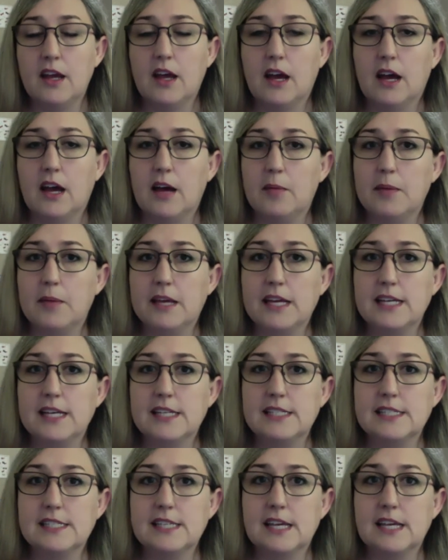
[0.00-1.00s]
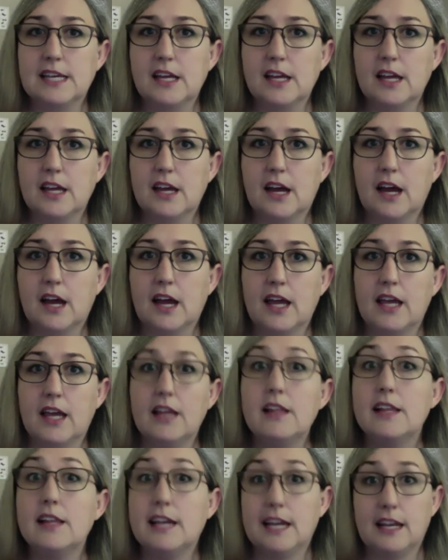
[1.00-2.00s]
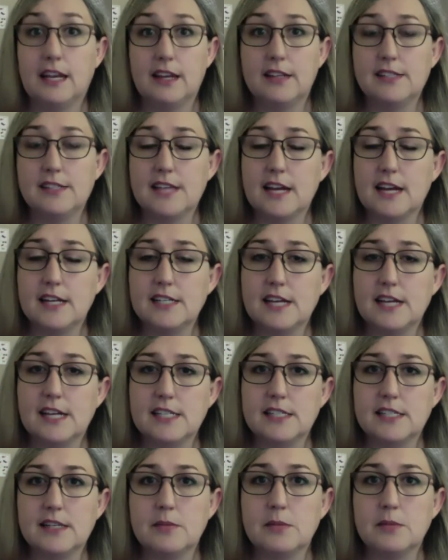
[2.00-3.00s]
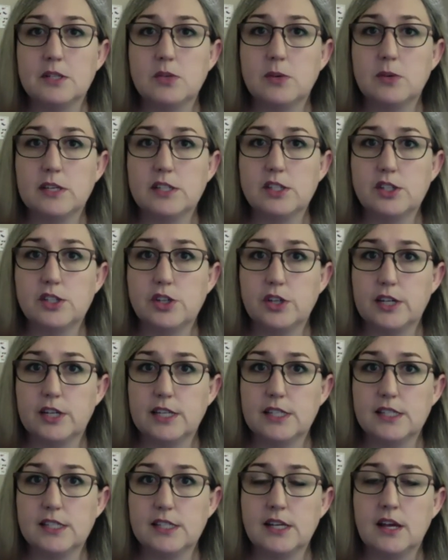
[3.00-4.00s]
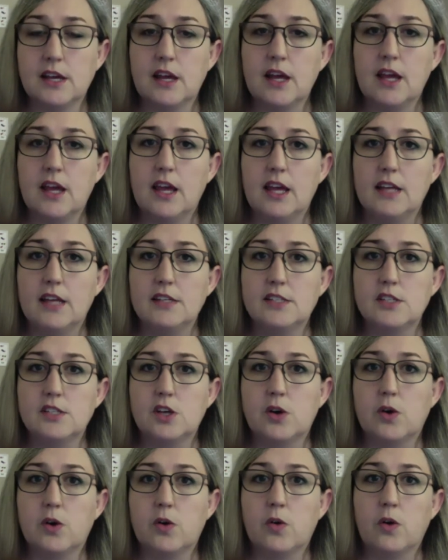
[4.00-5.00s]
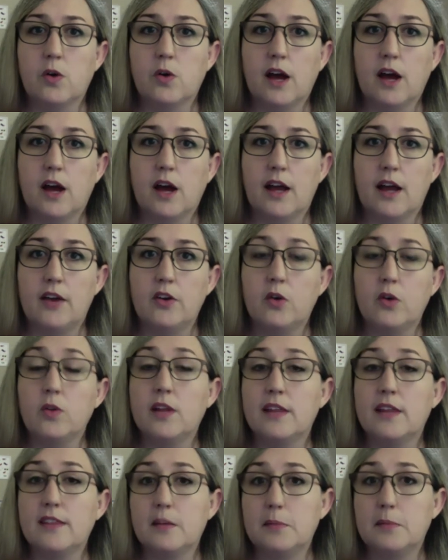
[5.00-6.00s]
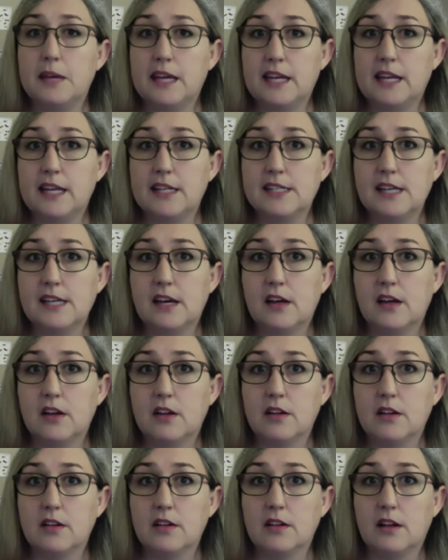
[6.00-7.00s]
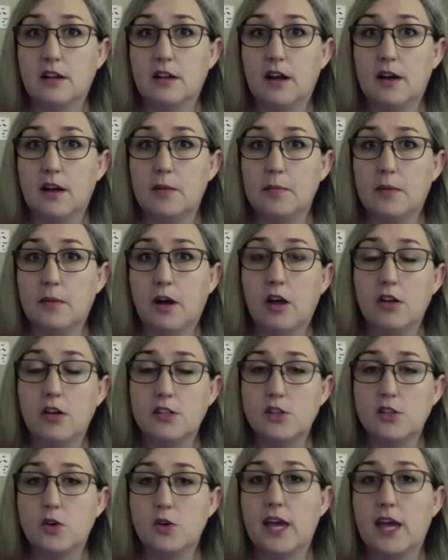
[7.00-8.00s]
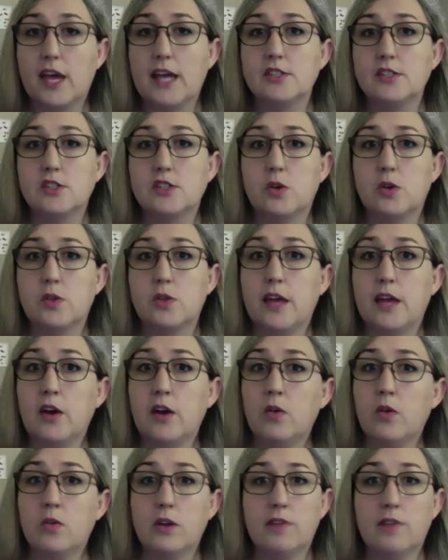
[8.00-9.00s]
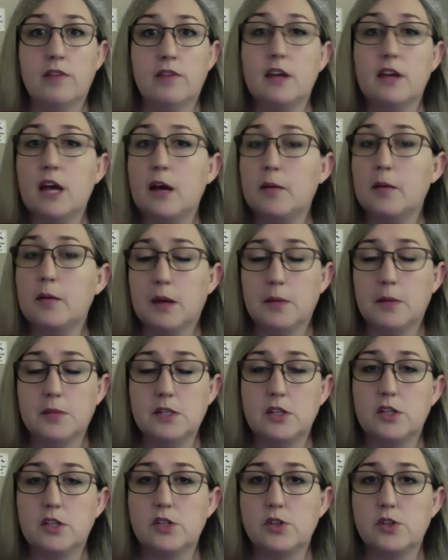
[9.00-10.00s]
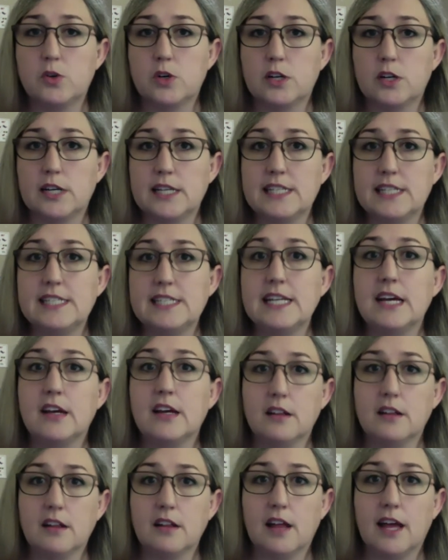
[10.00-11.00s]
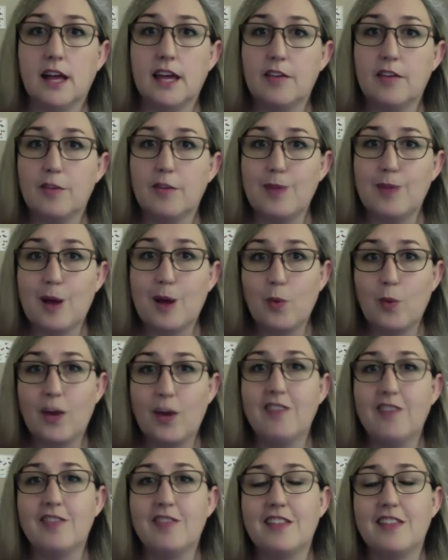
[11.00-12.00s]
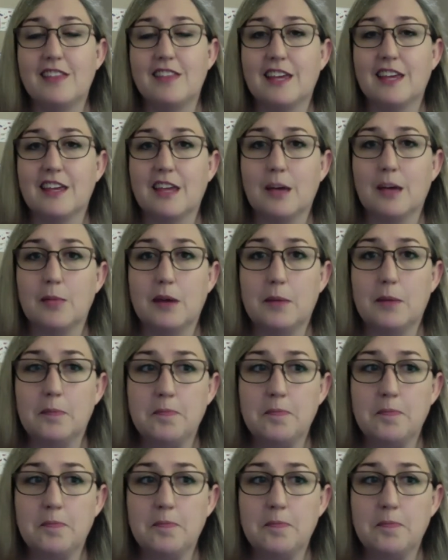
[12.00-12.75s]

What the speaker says: because I clean and sanitize in between students. And so I don't let them in until all is okay. So they don't even come up to the door until I give them that wave that they can come in.